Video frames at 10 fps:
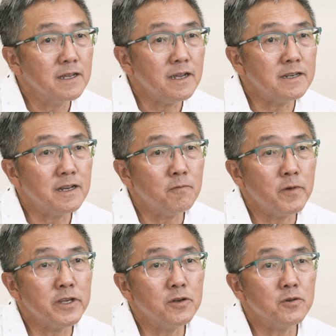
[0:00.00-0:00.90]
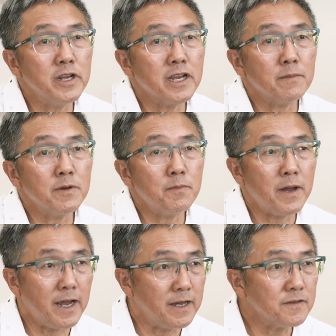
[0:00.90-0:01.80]
and then when you dig up the
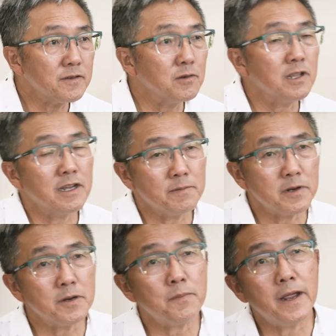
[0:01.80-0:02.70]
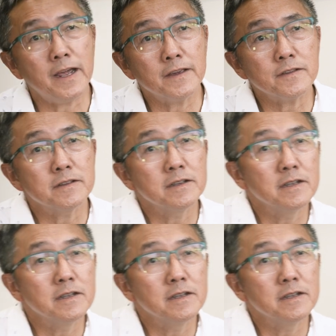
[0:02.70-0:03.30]
past, you learn about the past.